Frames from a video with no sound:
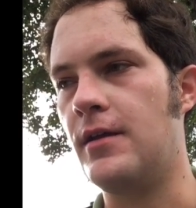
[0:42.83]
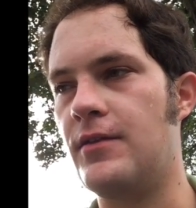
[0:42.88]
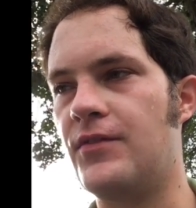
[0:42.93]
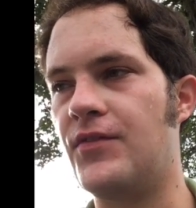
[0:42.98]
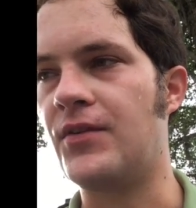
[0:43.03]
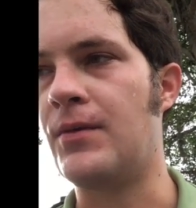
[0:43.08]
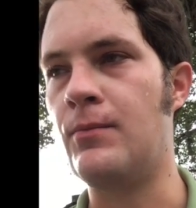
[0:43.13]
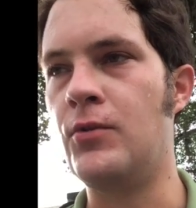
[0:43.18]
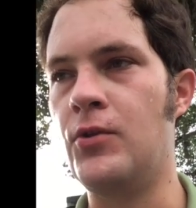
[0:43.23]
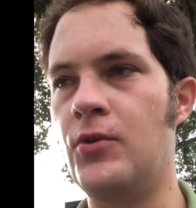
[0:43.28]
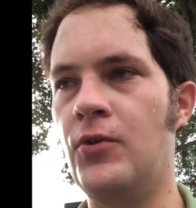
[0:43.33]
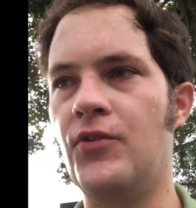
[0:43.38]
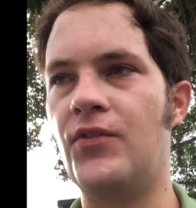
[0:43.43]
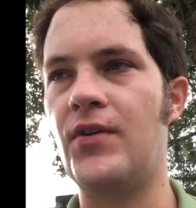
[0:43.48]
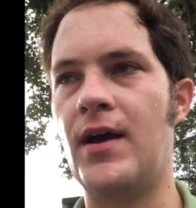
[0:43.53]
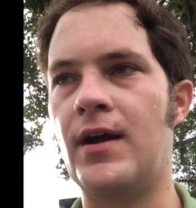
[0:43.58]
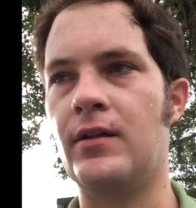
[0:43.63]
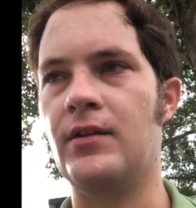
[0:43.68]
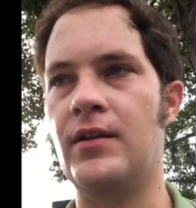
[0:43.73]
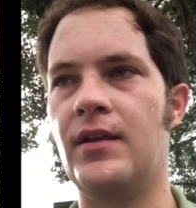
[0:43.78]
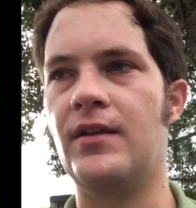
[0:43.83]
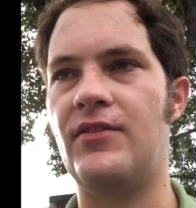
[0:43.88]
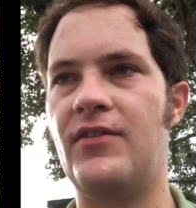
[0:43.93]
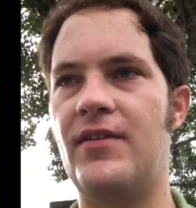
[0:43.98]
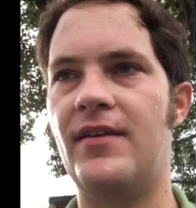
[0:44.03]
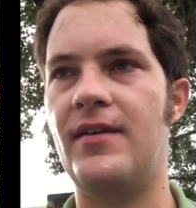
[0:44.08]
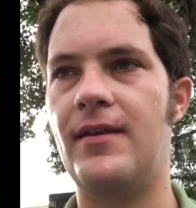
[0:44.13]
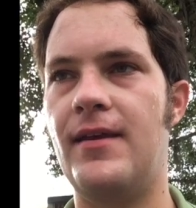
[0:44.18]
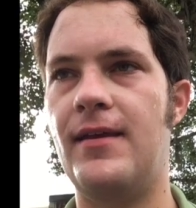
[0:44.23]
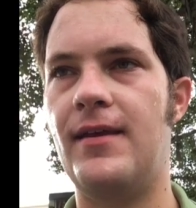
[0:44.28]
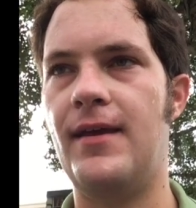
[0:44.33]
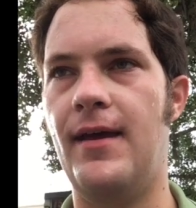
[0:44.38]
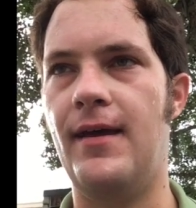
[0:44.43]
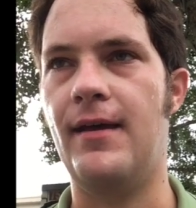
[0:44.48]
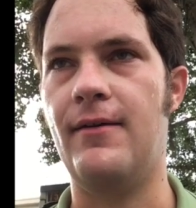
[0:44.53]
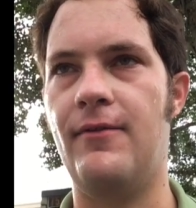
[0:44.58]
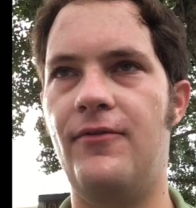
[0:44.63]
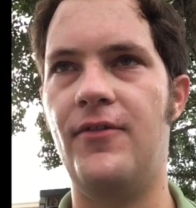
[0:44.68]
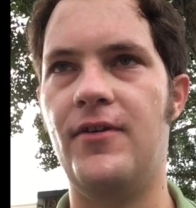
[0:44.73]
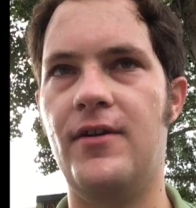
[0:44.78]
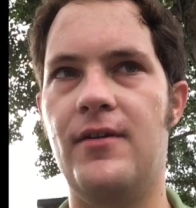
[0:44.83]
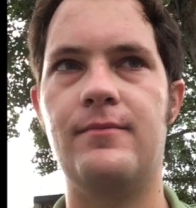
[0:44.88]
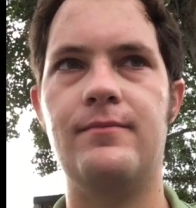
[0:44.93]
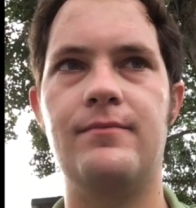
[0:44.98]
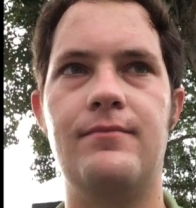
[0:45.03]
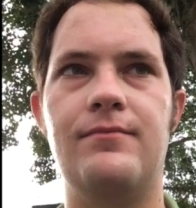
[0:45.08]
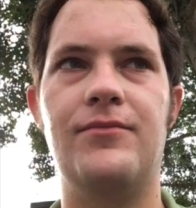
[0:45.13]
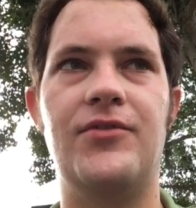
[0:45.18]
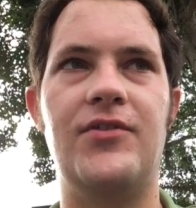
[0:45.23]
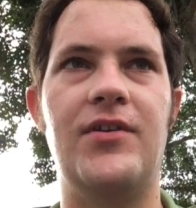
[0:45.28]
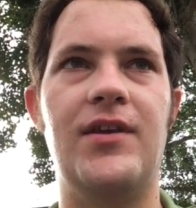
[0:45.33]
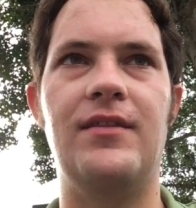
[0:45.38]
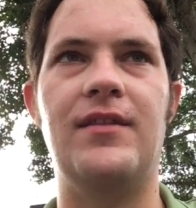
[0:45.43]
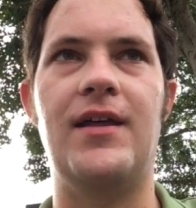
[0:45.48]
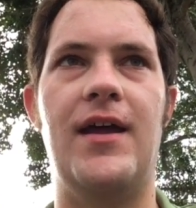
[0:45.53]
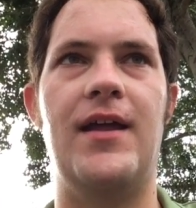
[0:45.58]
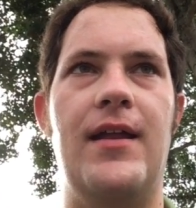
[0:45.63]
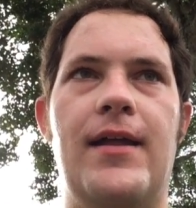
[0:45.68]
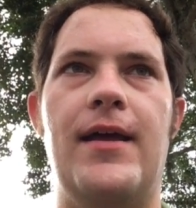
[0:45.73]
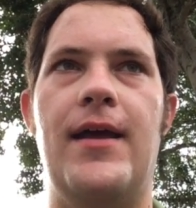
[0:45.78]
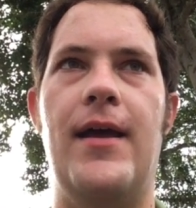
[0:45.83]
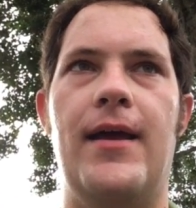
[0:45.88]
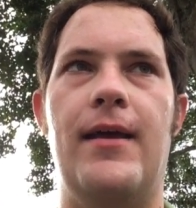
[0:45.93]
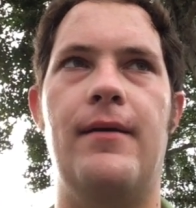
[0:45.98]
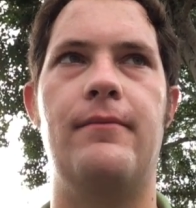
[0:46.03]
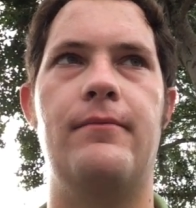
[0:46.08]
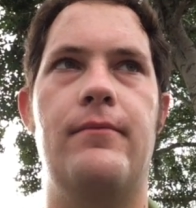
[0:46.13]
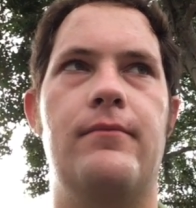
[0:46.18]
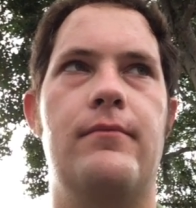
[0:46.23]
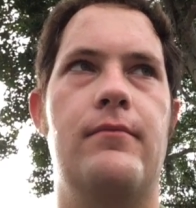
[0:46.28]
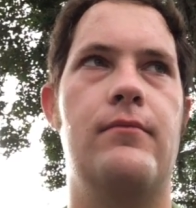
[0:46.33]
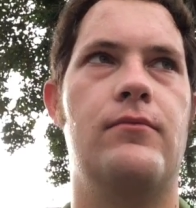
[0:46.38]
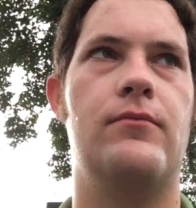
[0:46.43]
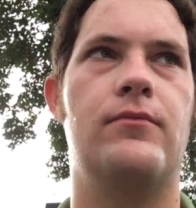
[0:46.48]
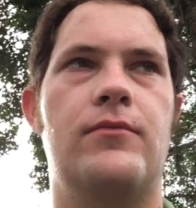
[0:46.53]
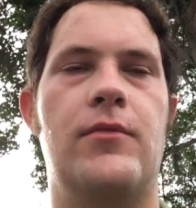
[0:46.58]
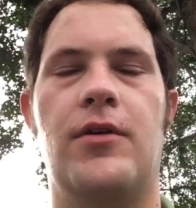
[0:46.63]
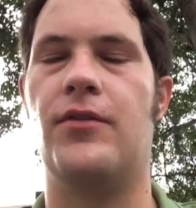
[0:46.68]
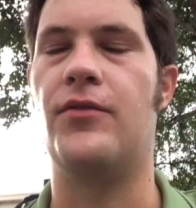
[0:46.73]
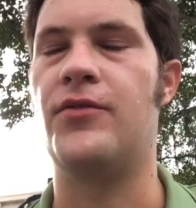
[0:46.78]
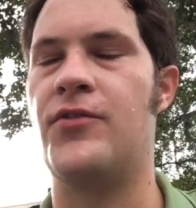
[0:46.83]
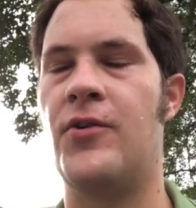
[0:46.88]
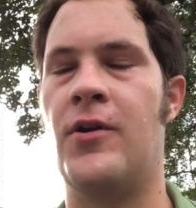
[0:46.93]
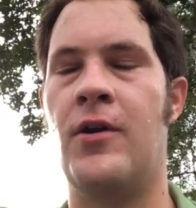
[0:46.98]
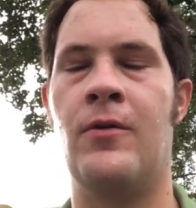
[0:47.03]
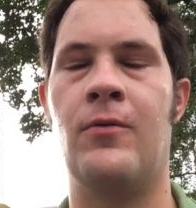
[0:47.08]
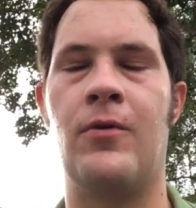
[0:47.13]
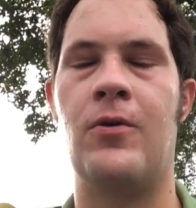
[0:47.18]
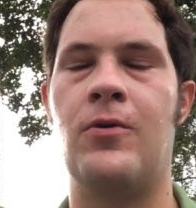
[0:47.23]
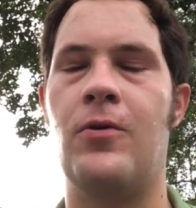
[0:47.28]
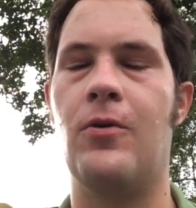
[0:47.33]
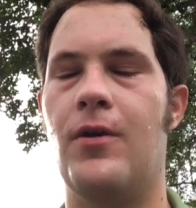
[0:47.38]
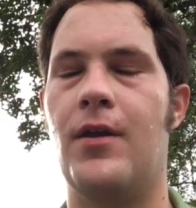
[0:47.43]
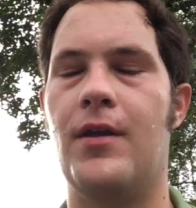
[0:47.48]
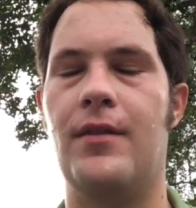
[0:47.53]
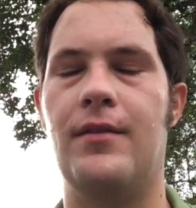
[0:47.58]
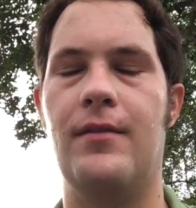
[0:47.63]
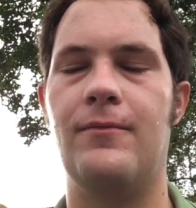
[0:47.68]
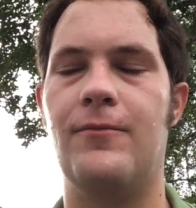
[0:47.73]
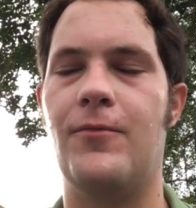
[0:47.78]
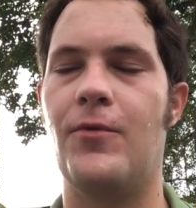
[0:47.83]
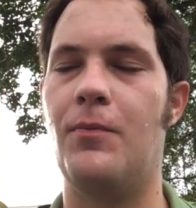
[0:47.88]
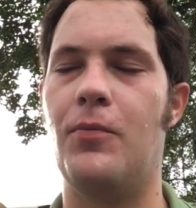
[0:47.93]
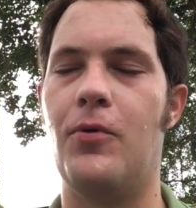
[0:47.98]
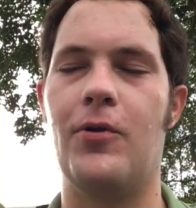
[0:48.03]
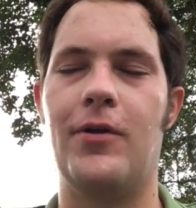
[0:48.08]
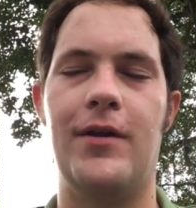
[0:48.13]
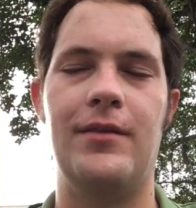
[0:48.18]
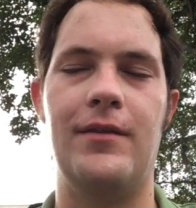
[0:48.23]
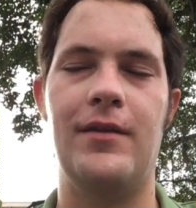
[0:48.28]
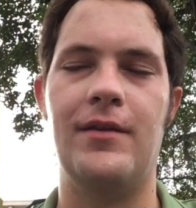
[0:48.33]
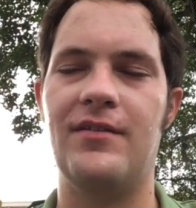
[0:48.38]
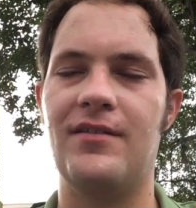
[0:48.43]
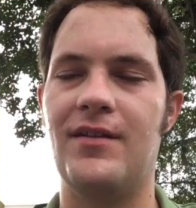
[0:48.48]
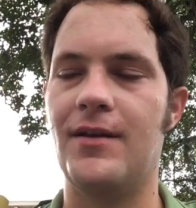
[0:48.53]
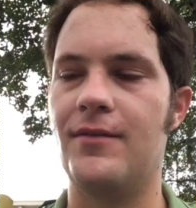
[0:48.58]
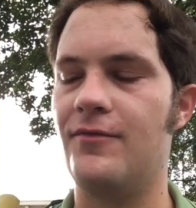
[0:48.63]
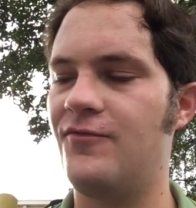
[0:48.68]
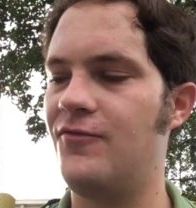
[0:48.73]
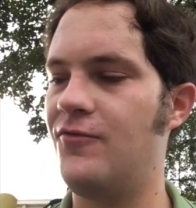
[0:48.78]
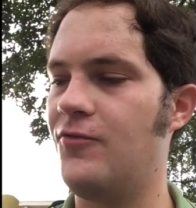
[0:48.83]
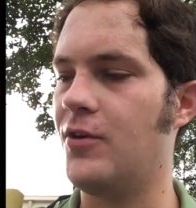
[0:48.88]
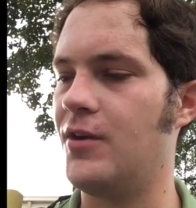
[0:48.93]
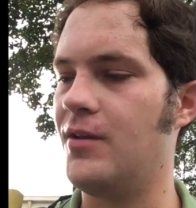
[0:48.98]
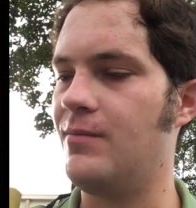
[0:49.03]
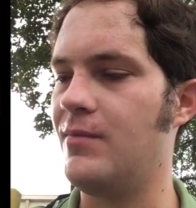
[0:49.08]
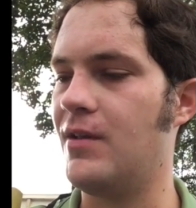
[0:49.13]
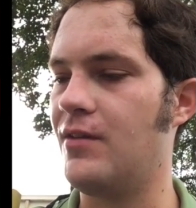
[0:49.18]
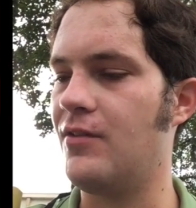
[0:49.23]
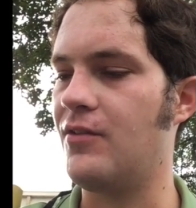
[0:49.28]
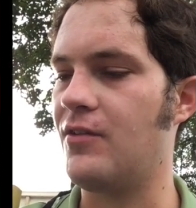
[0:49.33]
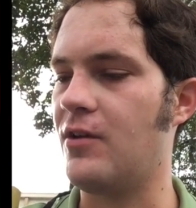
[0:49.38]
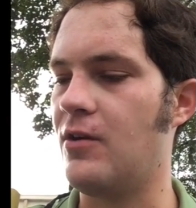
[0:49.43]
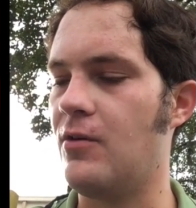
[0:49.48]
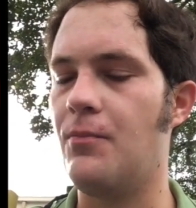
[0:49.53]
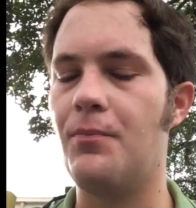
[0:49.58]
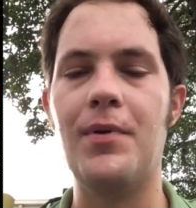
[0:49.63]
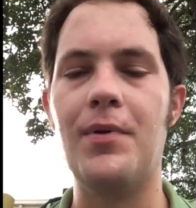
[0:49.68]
some news outlets have it saying that it started reporting this like 40 minutes ago,